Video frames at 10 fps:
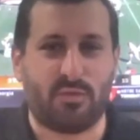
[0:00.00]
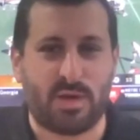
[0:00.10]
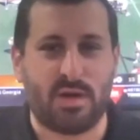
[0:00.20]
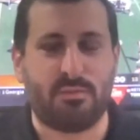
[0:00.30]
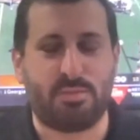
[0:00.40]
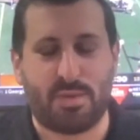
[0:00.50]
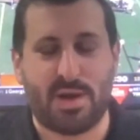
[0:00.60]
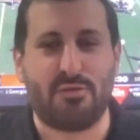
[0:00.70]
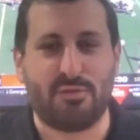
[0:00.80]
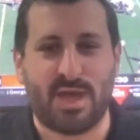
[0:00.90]

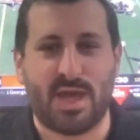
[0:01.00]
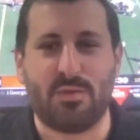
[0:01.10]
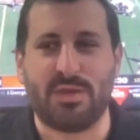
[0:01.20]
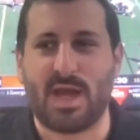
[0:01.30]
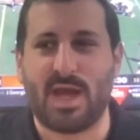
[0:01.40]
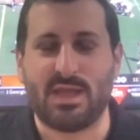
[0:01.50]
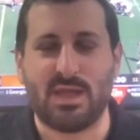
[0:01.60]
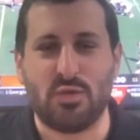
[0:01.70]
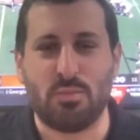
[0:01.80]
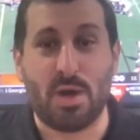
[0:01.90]
prepare for that. With a guy that
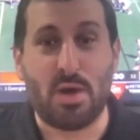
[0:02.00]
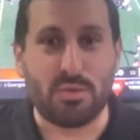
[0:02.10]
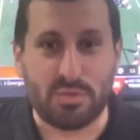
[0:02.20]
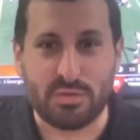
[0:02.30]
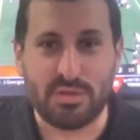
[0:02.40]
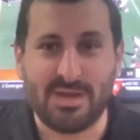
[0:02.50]
can do both,